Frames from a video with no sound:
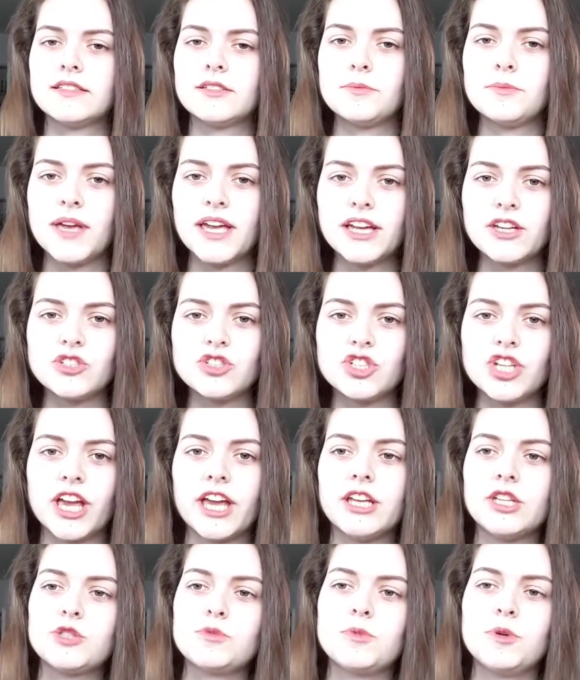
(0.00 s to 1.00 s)
to make a
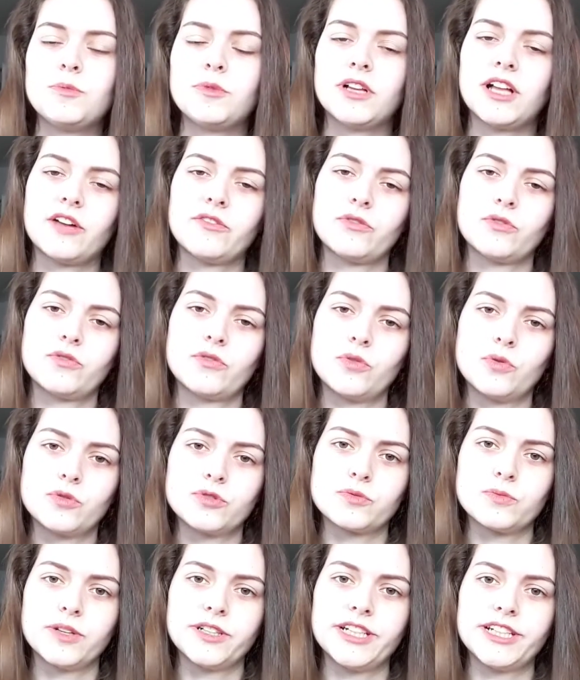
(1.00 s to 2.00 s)
change, people have, of
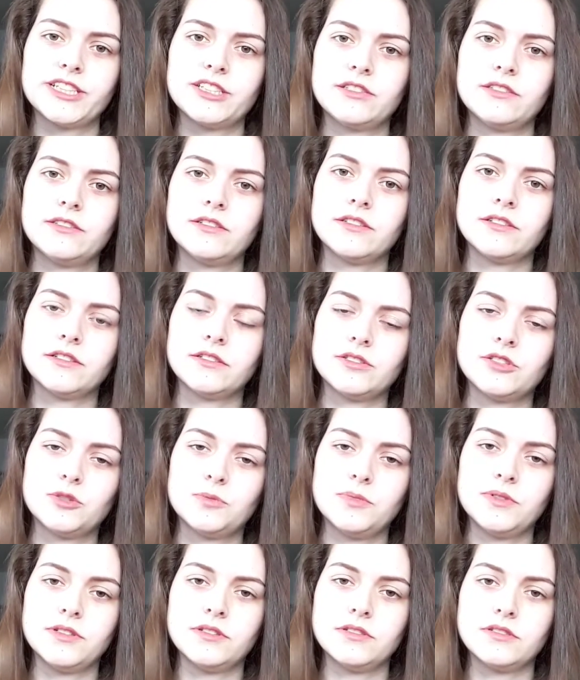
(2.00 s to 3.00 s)
course, willing
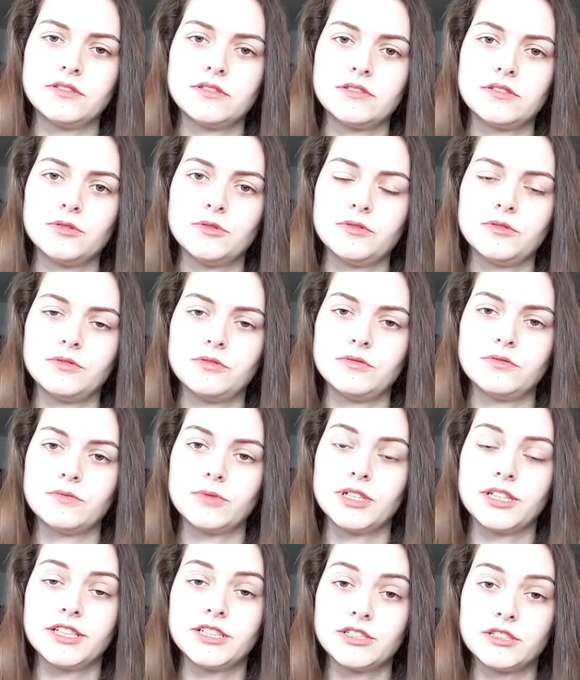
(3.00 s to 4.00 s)
to
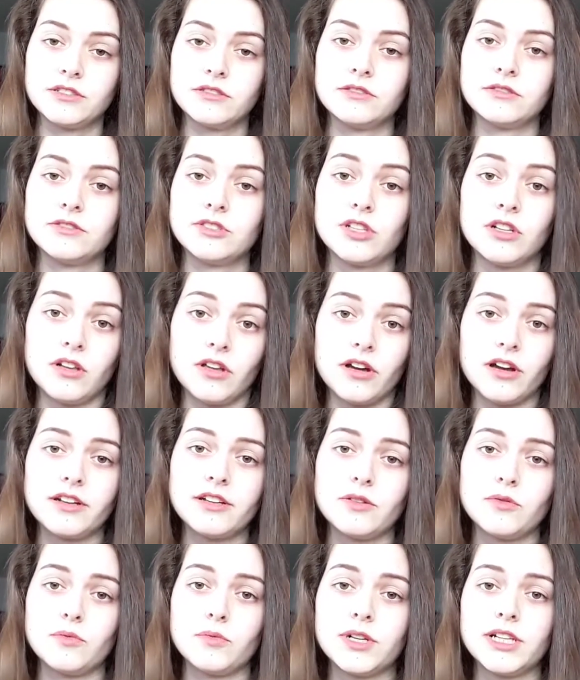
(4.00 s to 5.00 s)

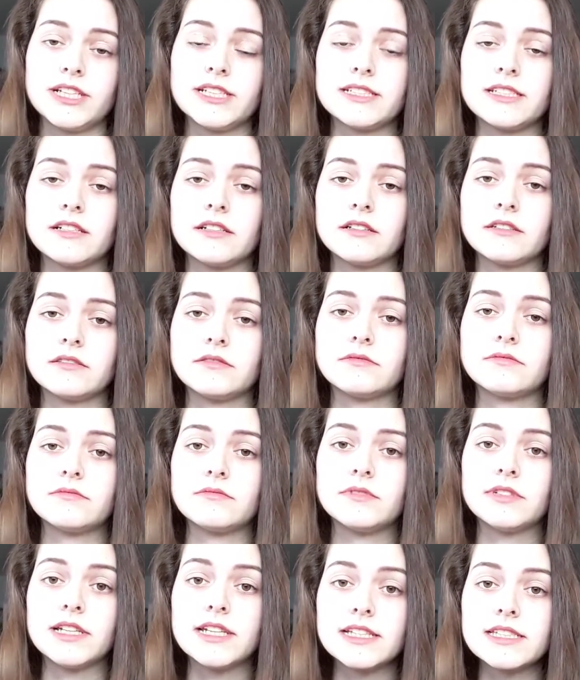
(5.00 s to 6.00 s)
learn and willing to
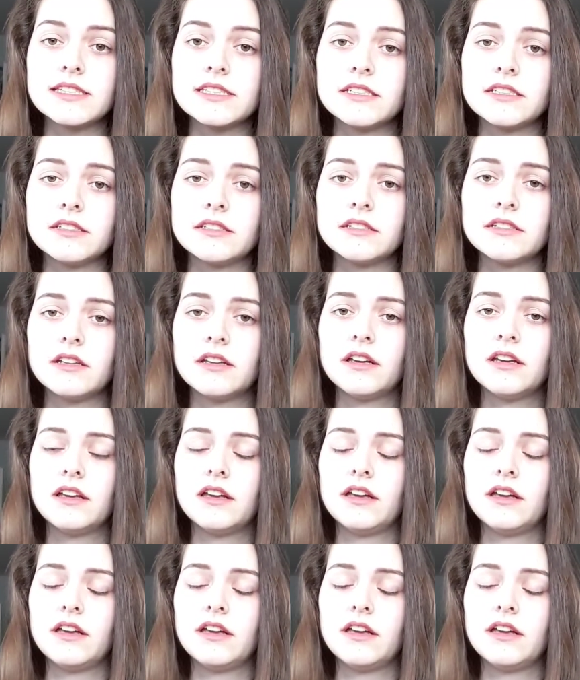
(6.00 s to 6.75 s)
listen.